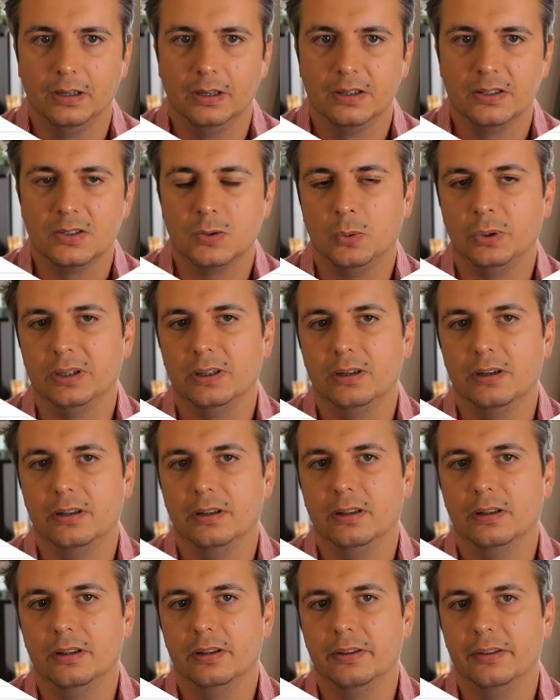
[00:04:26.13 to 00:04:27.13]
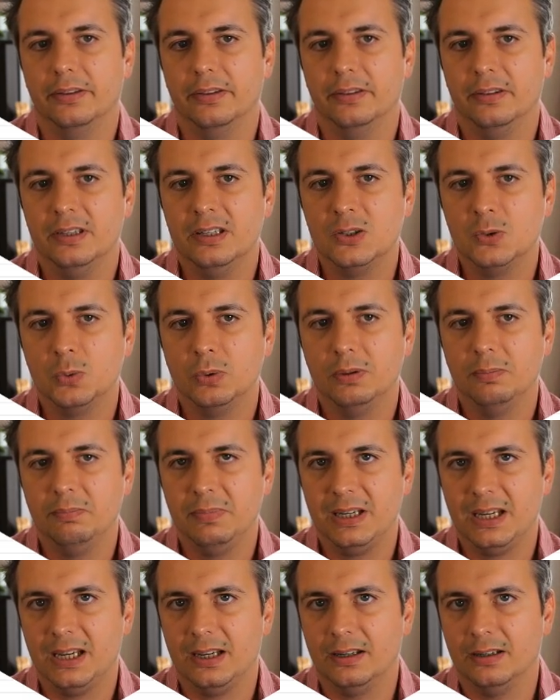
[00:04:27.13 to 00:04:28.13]
So what this would
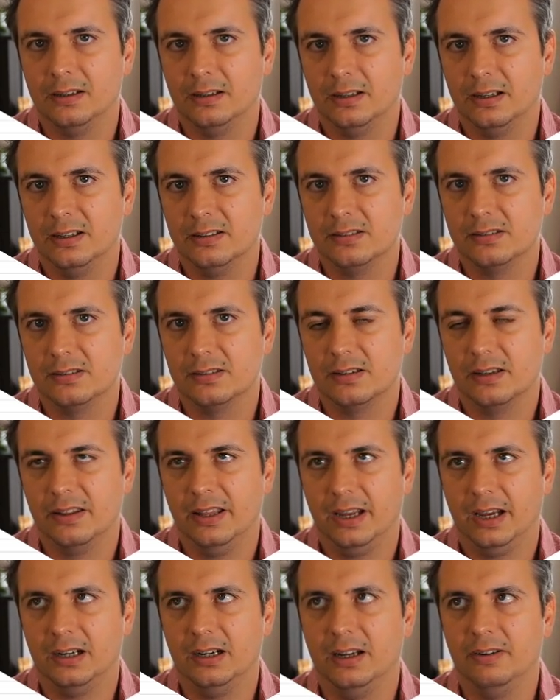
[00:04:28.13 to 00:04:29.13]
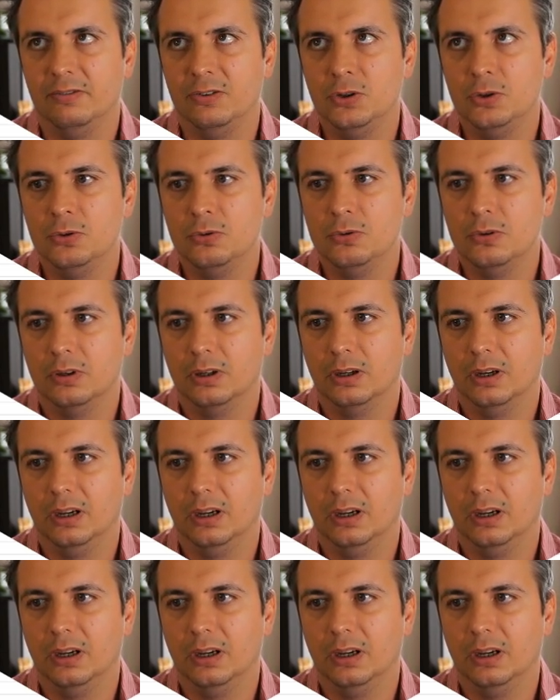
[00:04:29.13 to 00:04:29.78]
mean is that if you